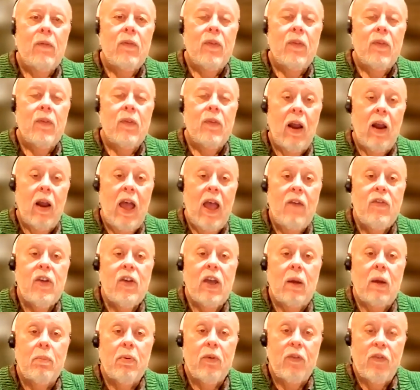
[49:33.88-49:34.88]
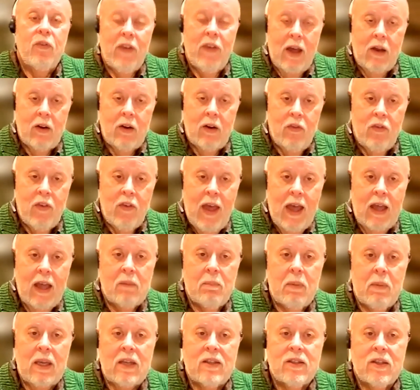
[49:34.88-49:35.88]
They're having a profound
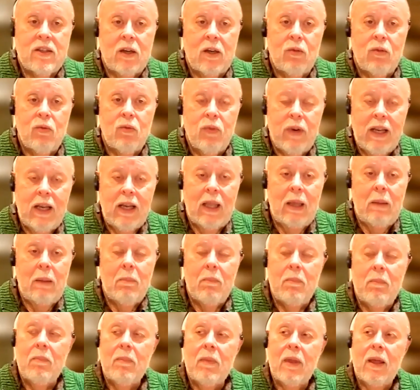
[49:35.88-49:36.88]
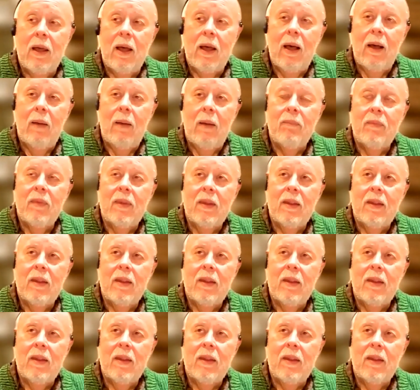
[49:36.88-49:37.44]
effect because they're really uh,